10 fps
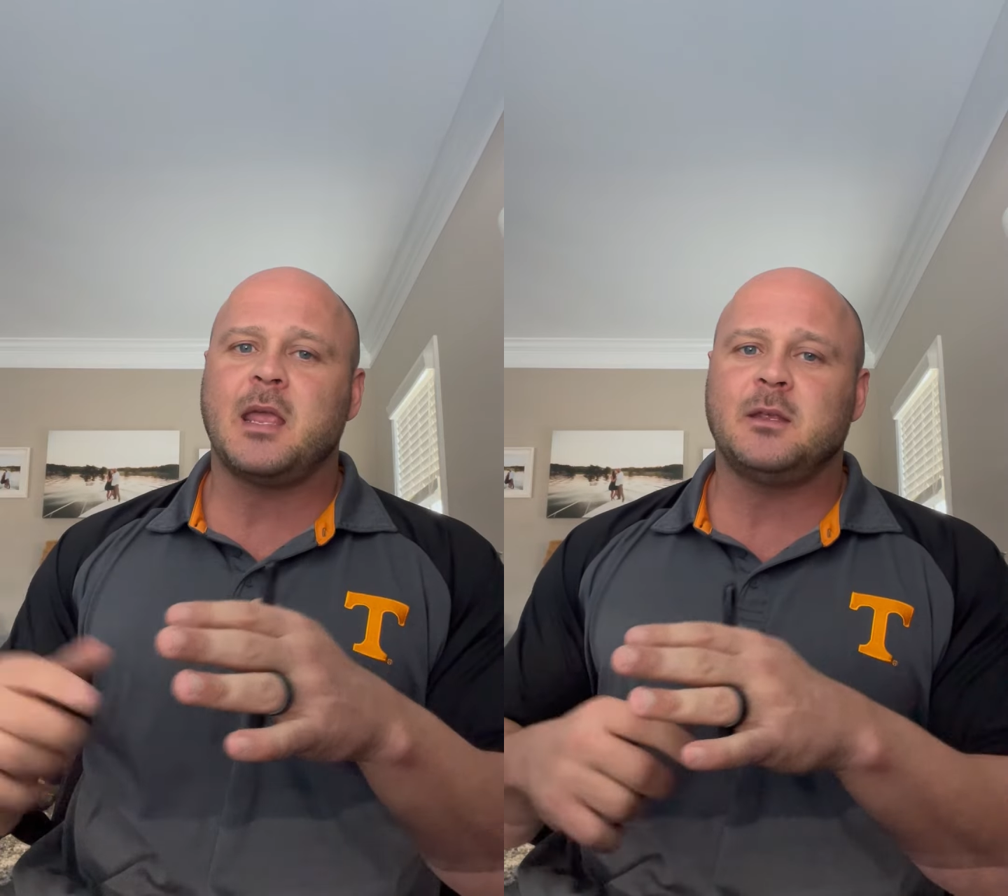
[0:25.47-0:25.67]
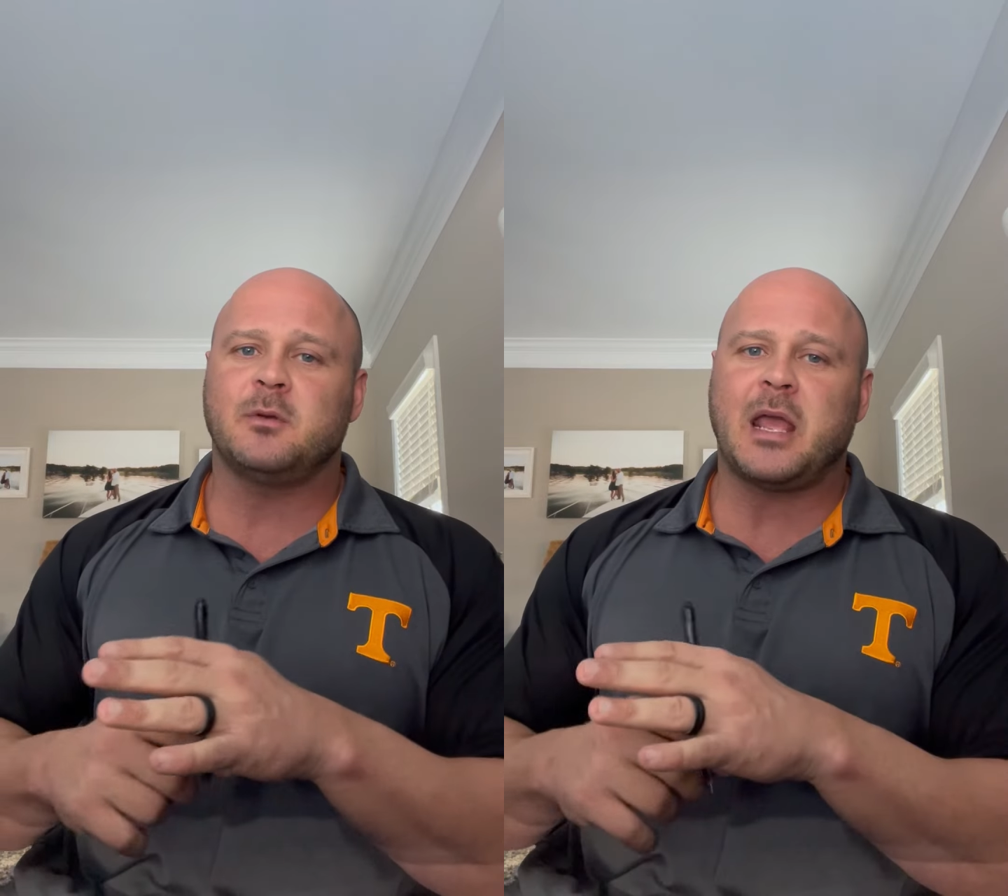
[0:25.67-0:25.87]

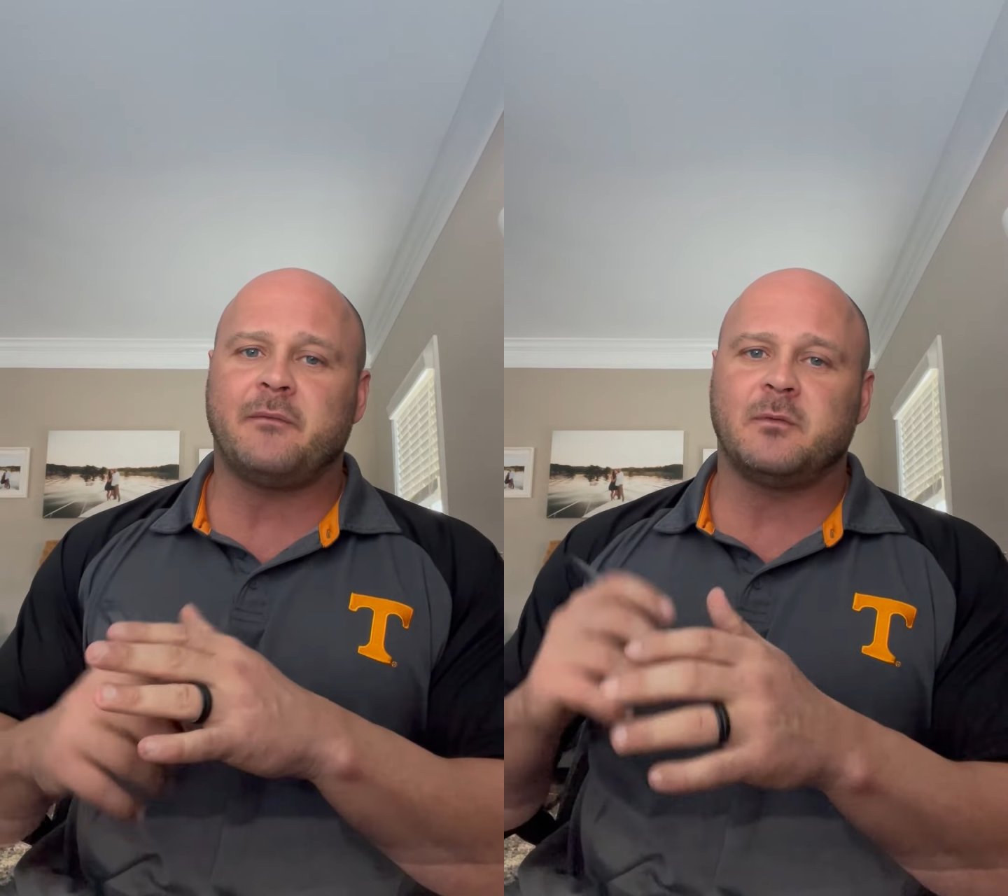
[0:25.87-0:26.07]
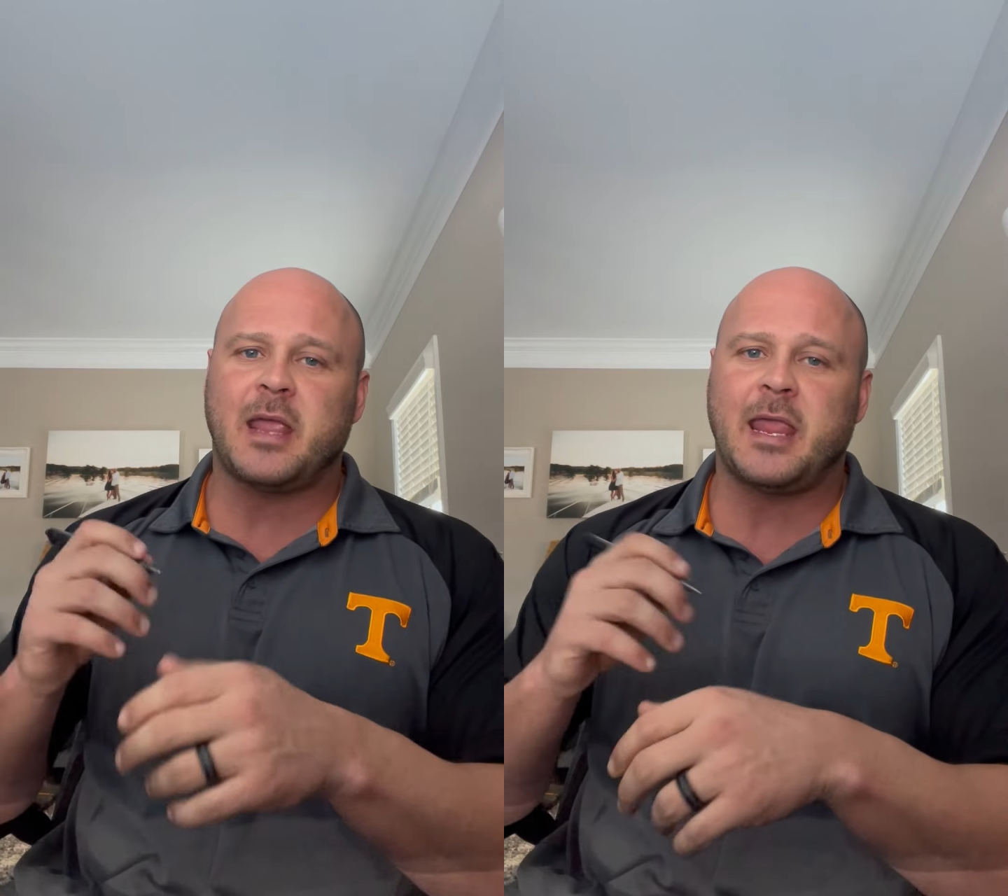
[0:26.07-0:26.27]
you would
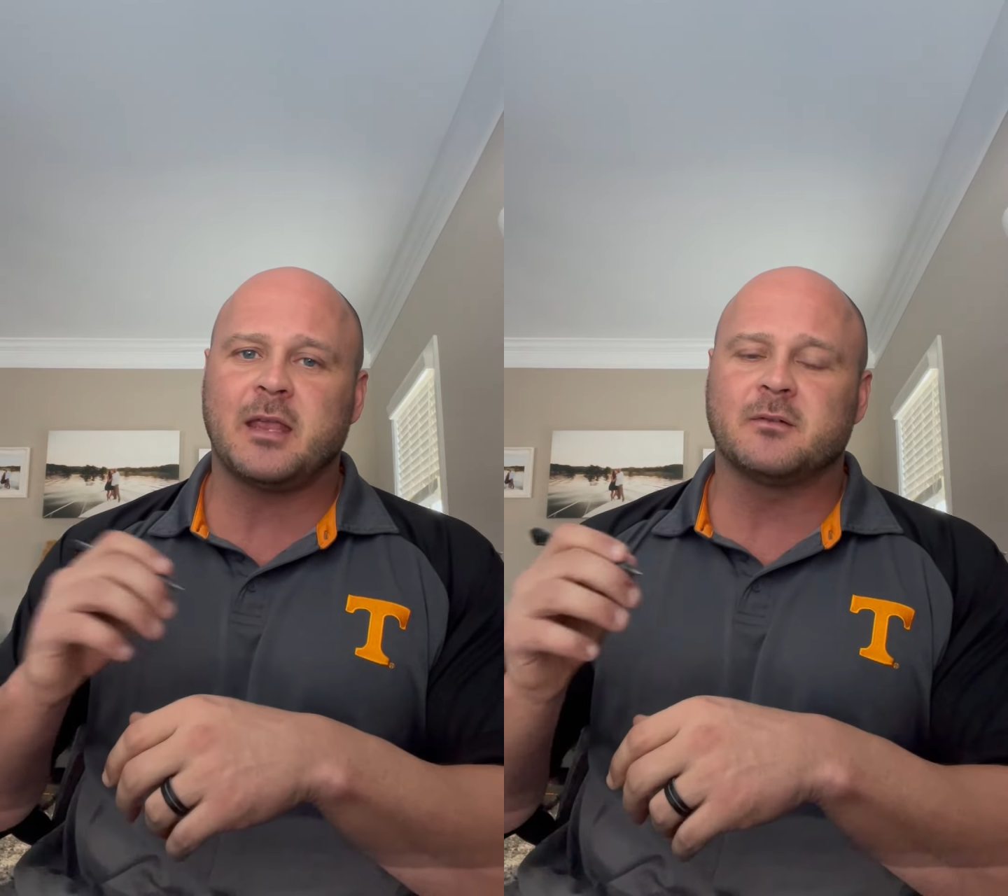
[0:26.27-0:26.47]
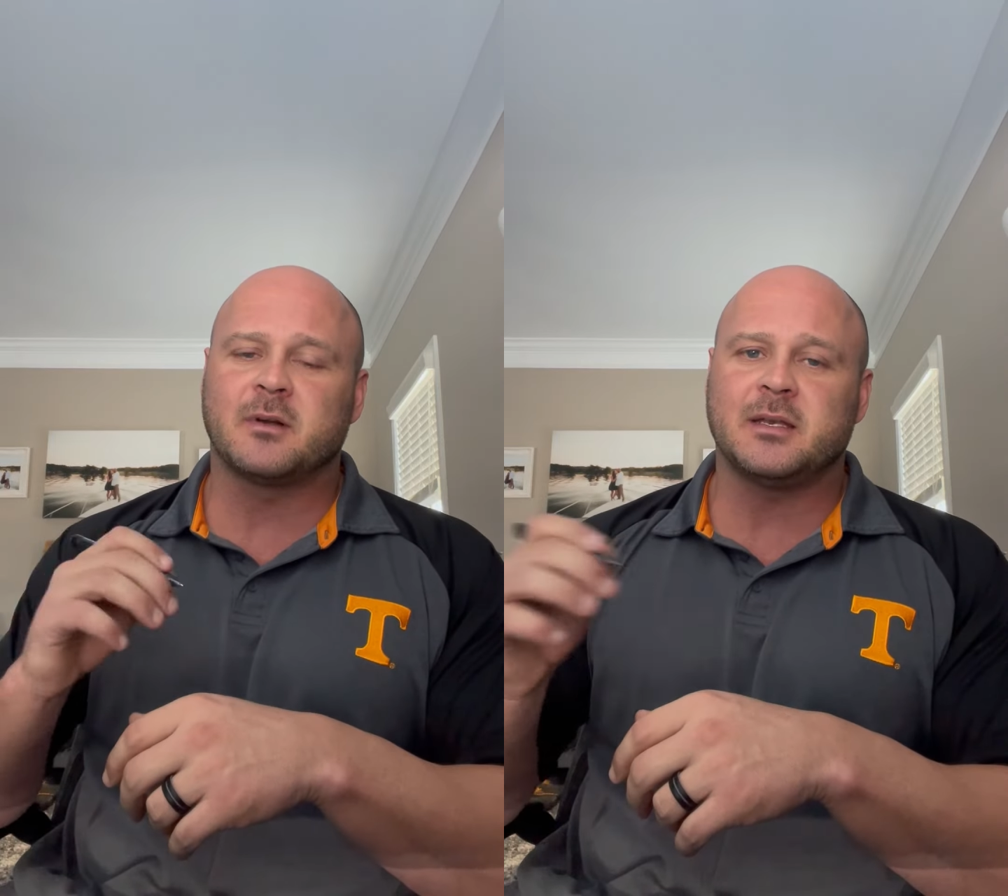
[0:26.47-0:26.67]
have
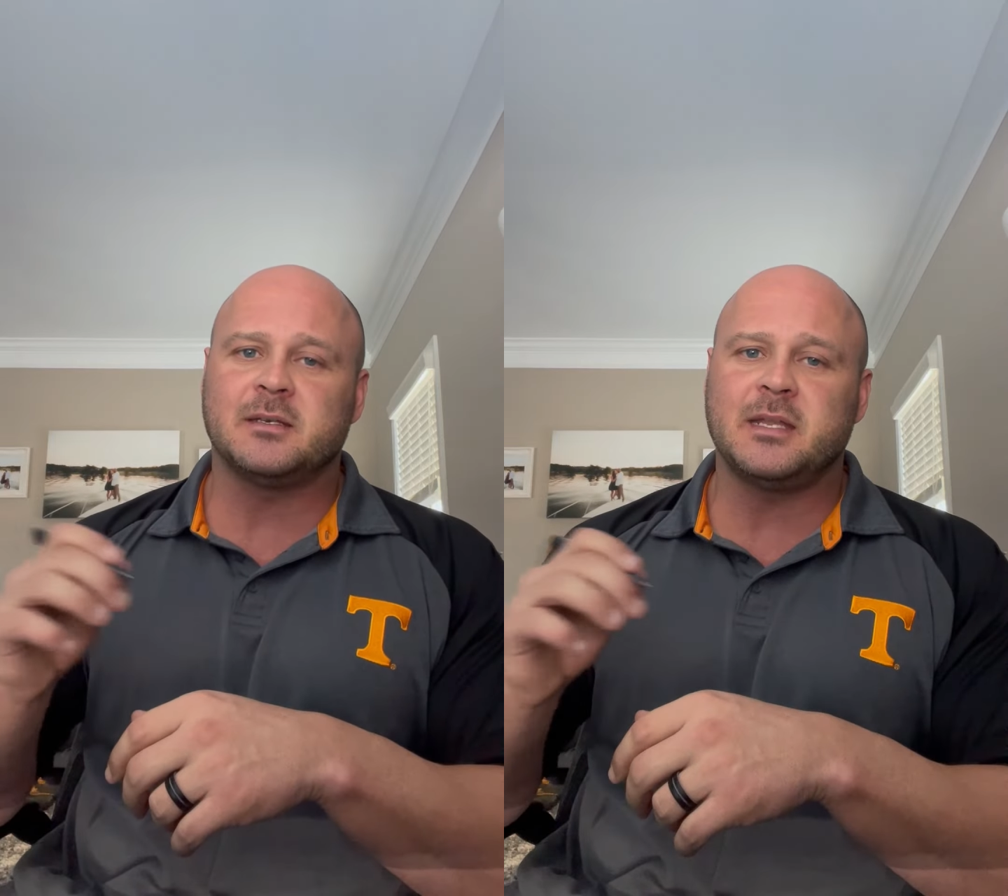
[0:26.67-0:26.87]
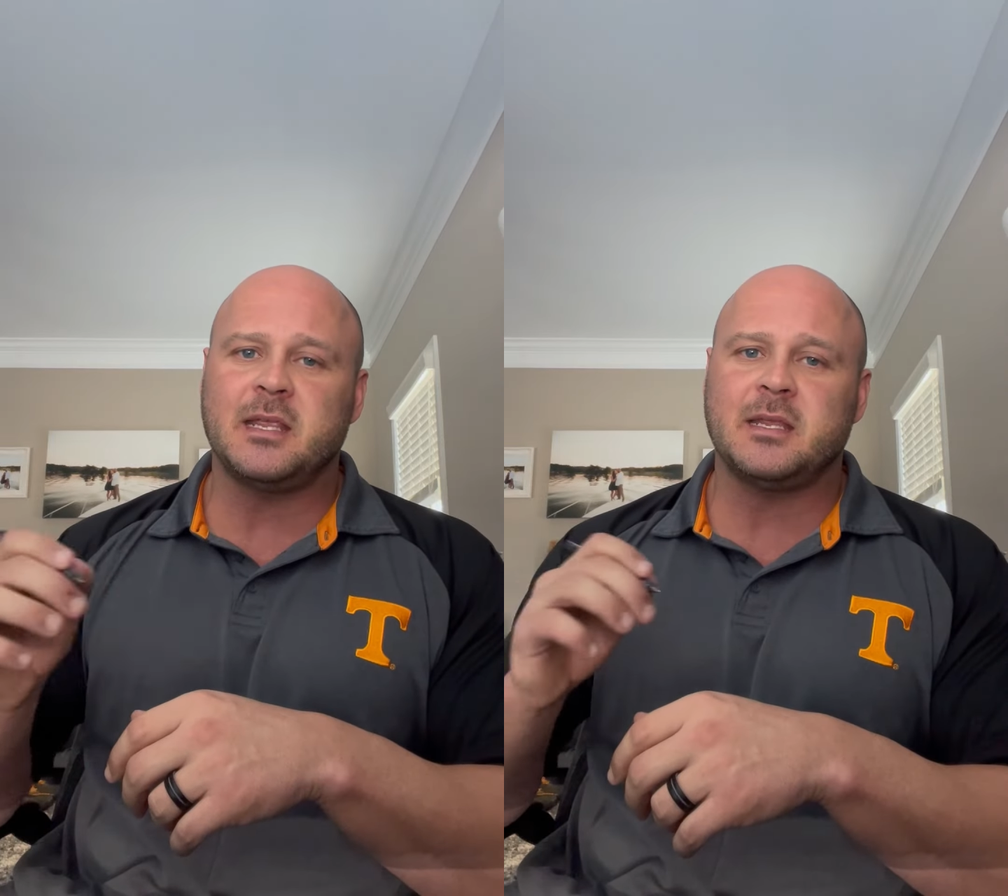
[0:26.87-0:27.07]
handwritten
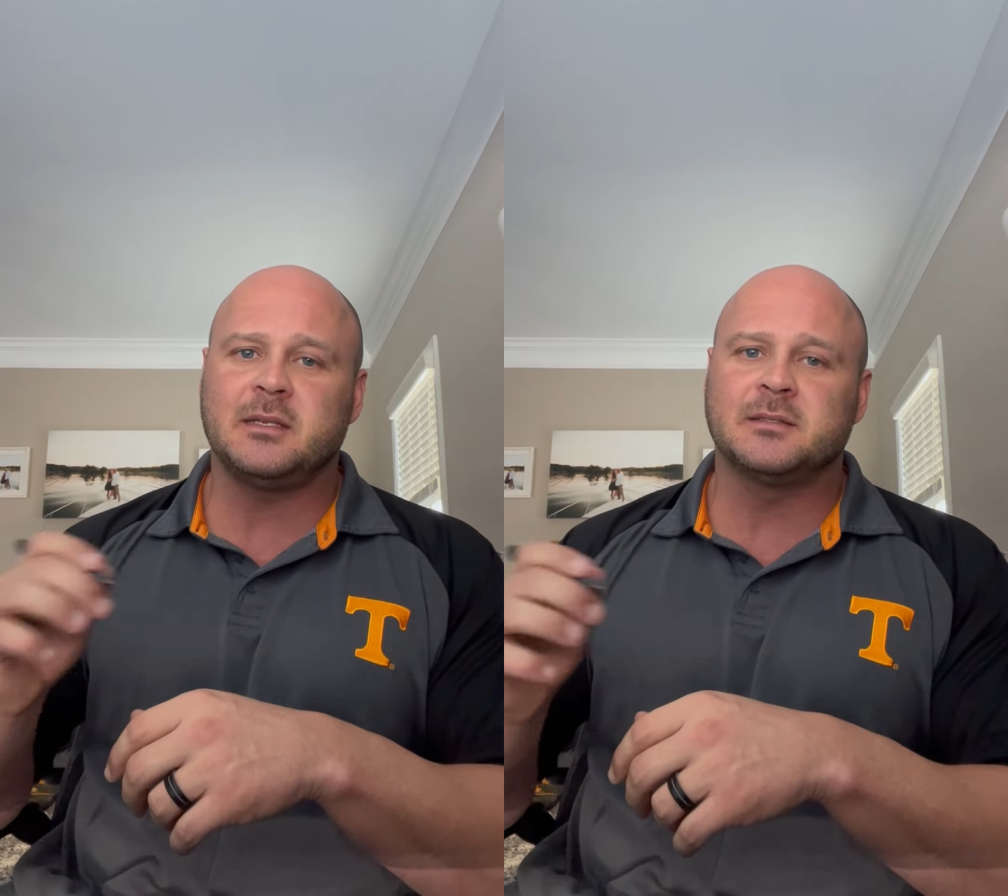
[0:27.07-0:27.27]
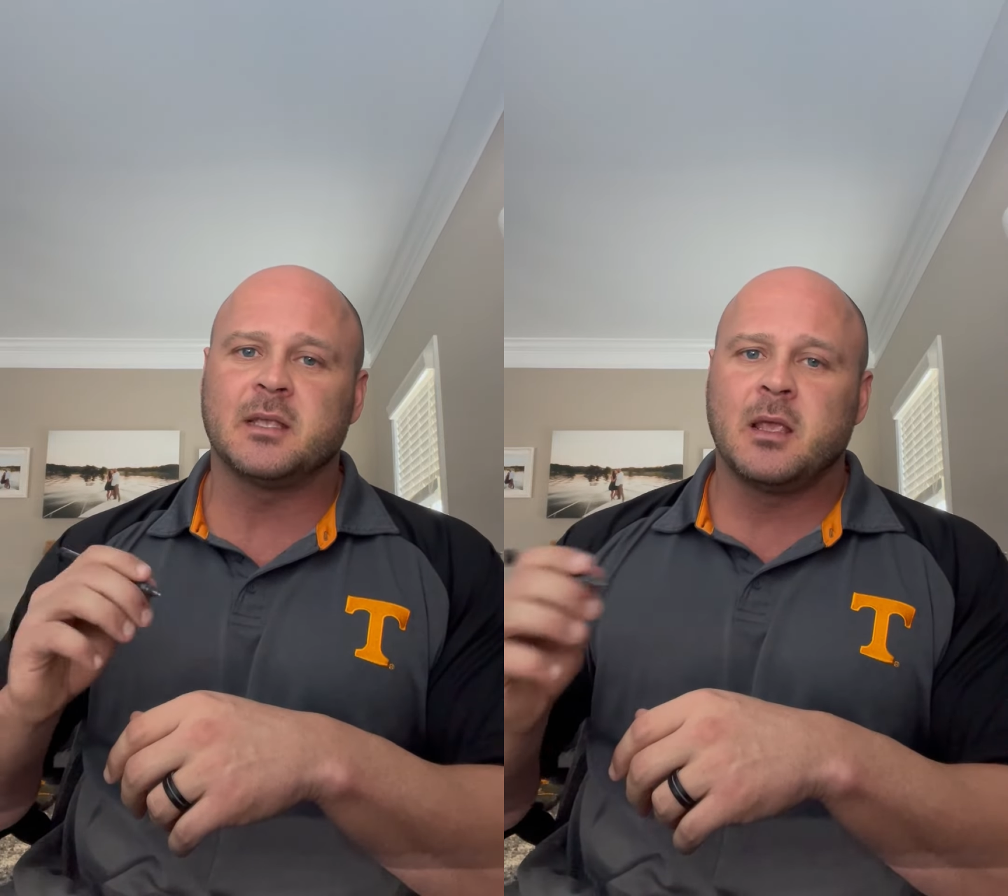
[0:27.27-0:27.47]

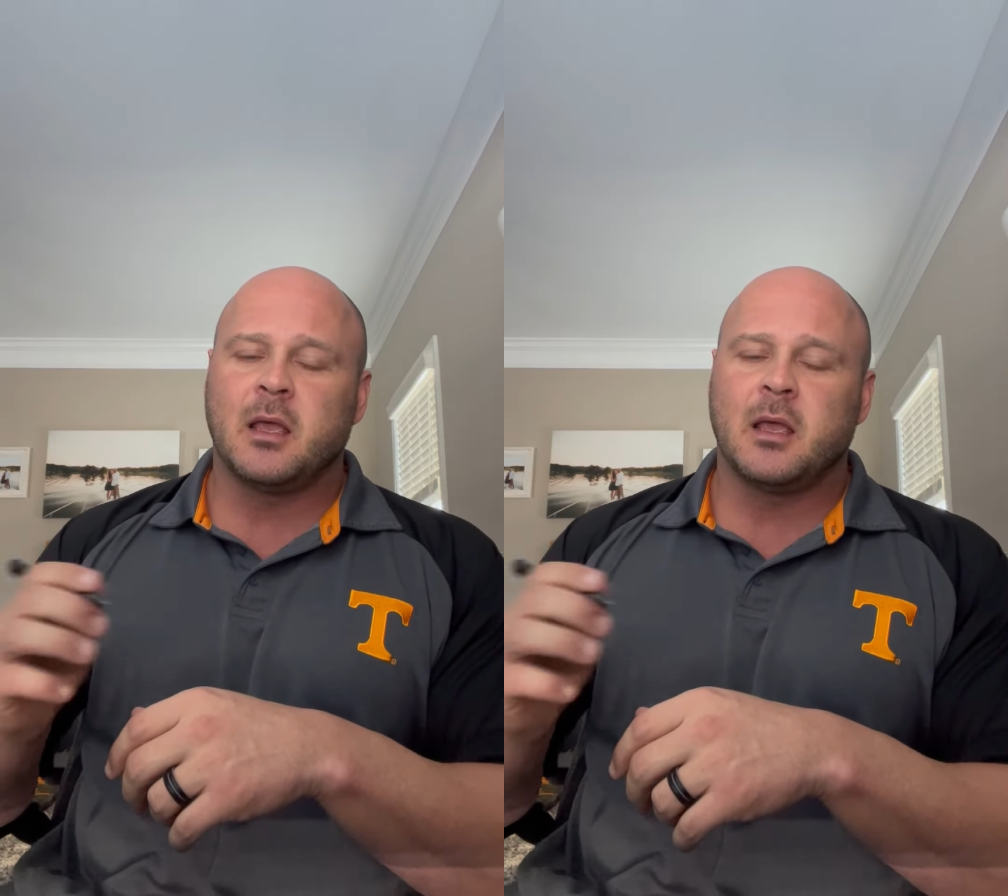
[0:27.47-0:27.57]
deeds